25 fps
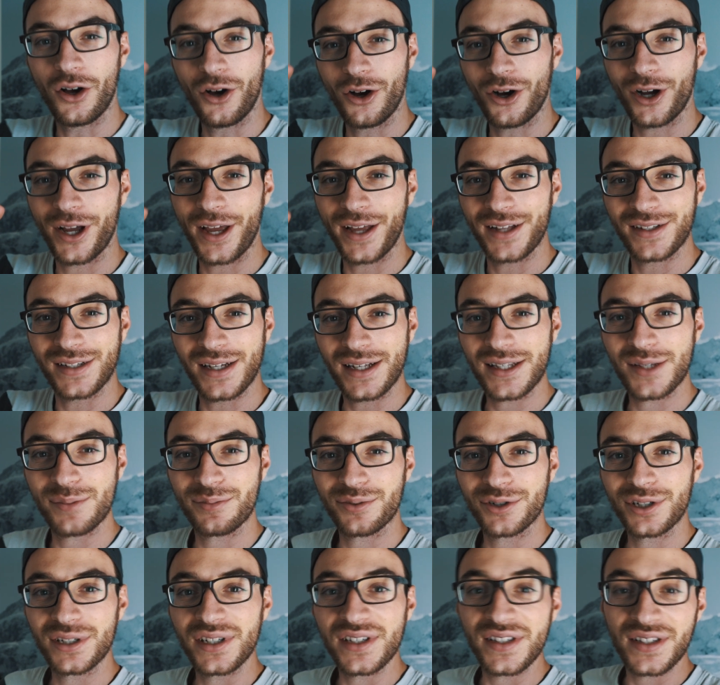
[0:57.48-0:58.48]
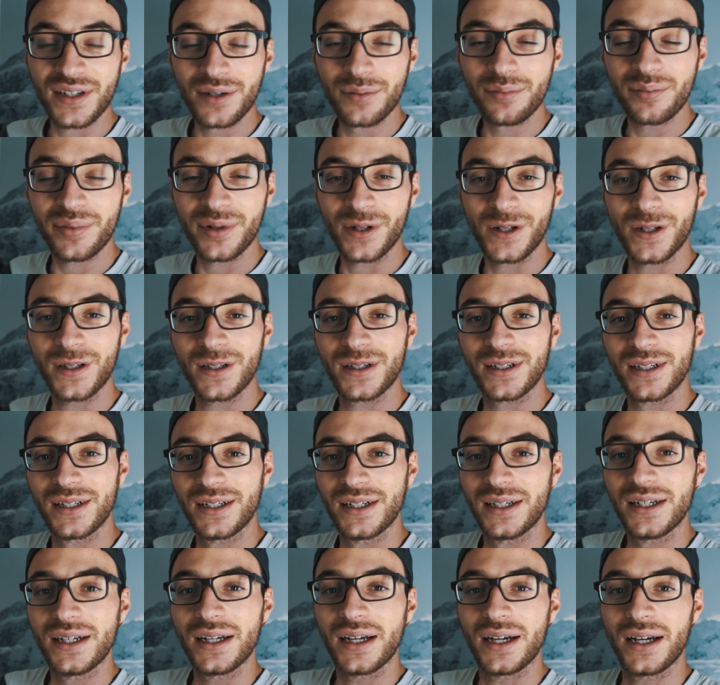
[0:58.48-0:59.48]
Okay, that's pretty simple.
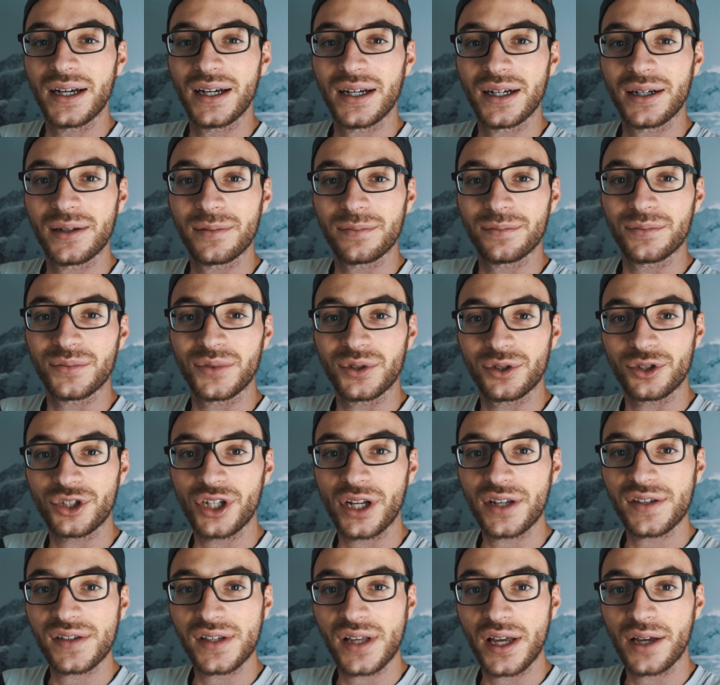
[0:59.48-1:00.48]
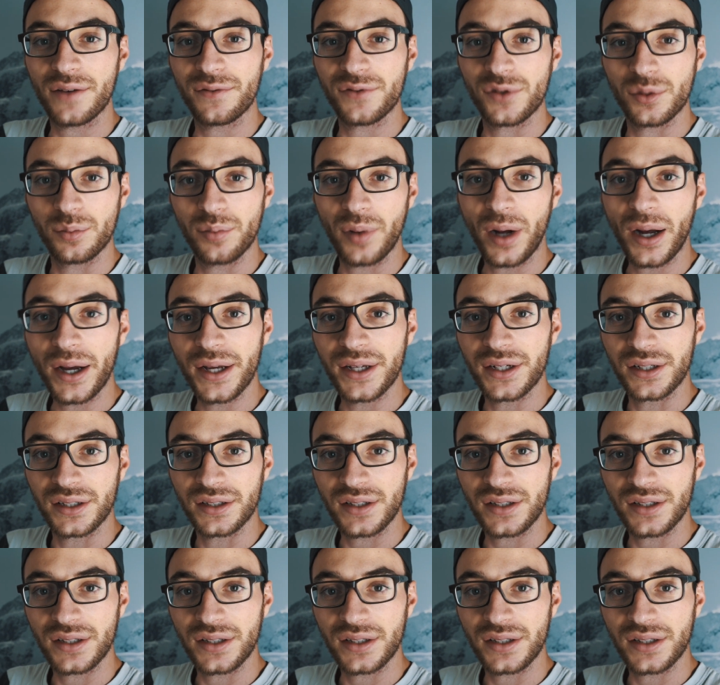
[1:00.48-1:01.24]
Um, you just have to buy an